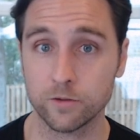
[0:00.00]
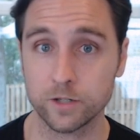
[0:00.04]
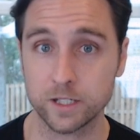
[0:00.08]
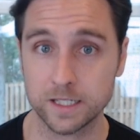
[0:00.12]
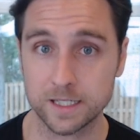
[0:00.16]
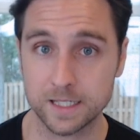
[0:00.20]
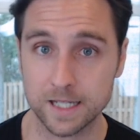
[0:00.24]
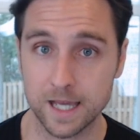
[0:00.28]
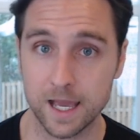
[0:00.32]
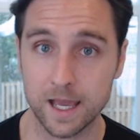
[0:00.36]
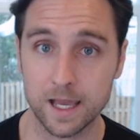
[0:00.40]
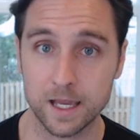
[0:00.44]

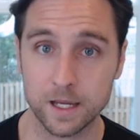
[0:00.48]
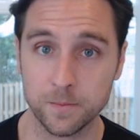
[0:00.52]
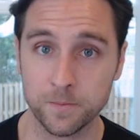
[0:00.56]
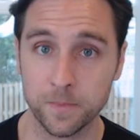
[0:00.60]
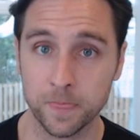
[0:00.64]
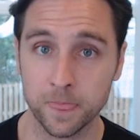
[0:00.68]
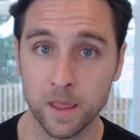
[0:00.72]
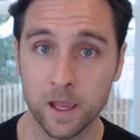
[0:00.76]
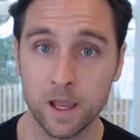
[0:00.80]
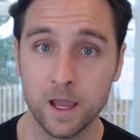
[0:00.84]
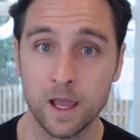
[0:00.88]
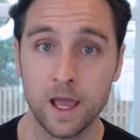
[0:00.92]
day,
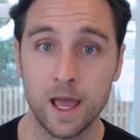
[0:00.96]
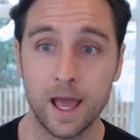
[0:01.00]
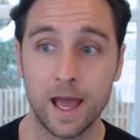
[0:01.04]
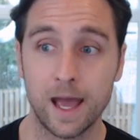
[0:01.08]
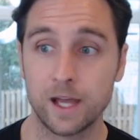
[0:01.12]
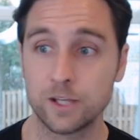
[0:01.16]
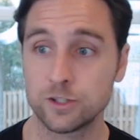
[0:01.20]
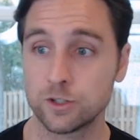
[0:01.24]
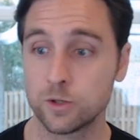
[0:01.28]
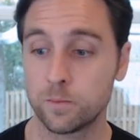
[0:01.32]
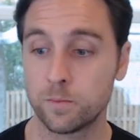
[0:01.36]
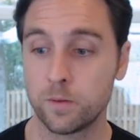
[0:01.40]

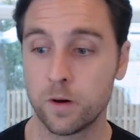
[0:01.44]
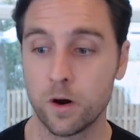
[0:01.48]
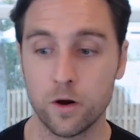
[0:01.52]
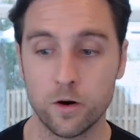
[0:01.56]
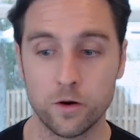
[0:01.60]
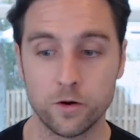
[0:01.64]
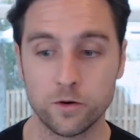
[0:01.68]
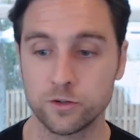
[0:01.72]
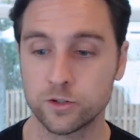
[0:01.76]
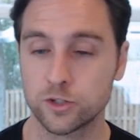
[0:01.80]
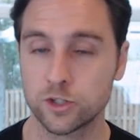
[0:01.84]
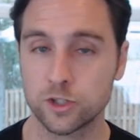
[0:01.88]
as
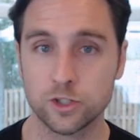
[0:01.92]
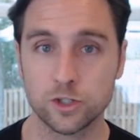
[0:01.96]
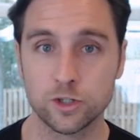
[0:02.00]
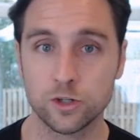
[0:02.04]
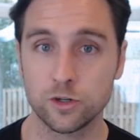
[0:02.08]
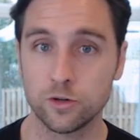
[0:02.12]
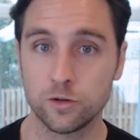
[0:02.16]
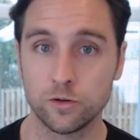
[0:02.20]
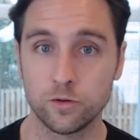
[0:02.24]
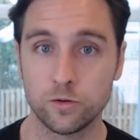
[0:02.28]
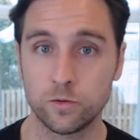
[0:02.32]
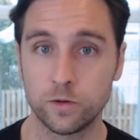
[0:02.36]
opposed
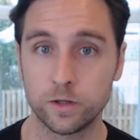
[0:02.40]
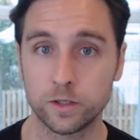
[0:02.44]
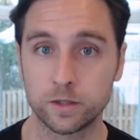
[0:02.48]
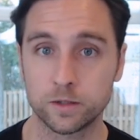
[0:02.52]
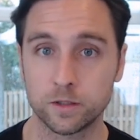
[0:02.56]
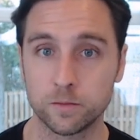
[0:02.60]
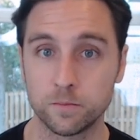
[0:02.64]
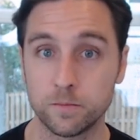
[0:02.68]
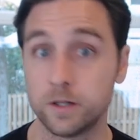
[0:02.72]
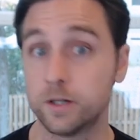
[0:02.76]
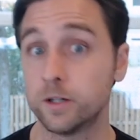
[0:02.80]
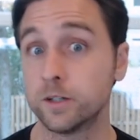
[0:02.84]
to with
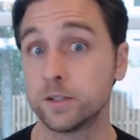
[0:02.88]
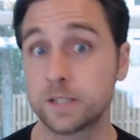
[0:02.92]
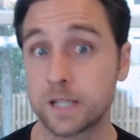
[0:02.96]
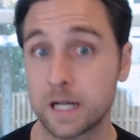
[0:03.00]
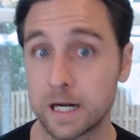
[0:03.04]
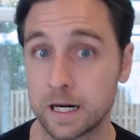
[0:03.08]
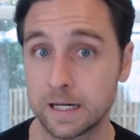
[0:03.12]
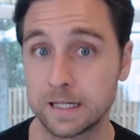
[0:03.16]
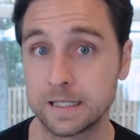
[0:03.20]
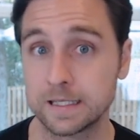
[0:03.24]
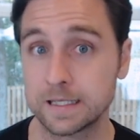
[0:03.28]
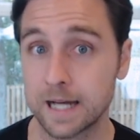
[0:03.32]
the
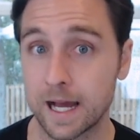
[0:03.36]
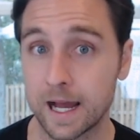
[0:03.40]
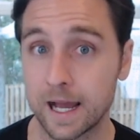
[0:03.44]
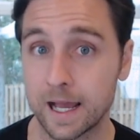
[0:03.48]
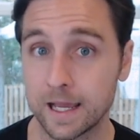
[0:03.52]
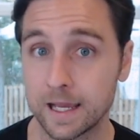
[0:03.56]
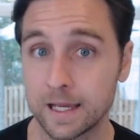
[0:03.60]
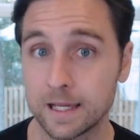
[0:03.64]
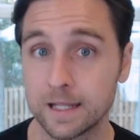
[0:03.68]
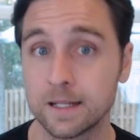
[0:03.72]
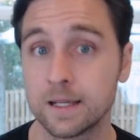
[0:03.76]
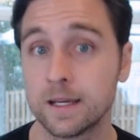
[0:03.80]
military
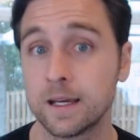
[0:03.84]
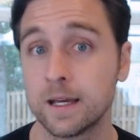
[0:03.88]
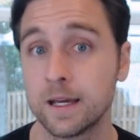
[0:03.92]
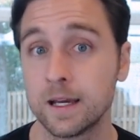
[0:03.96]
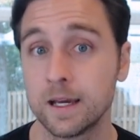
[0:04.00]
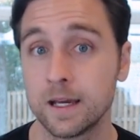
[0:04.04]
diet.